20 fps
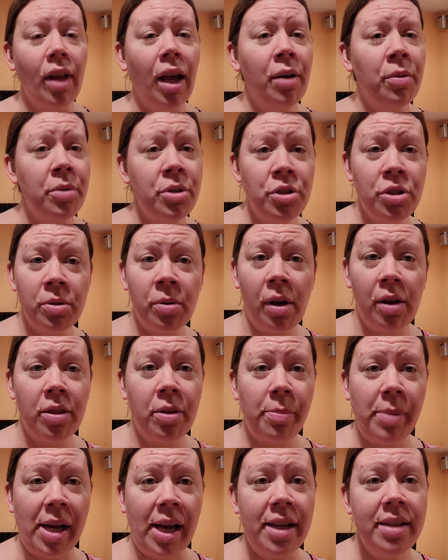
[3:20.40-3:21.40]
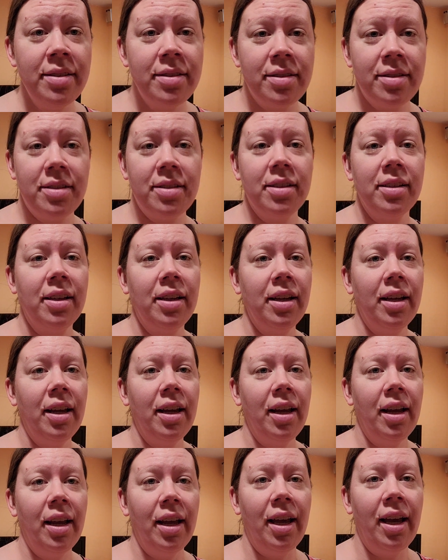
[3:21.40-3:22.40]
I wish you all the best.
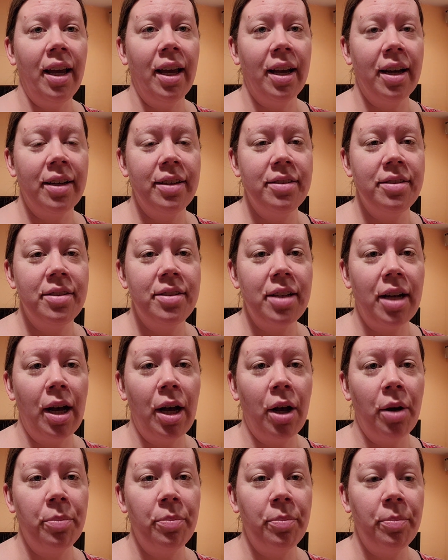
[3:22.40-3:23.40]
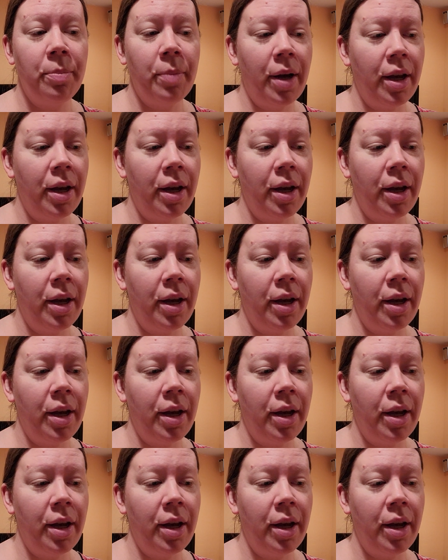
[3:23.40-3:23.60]
And um,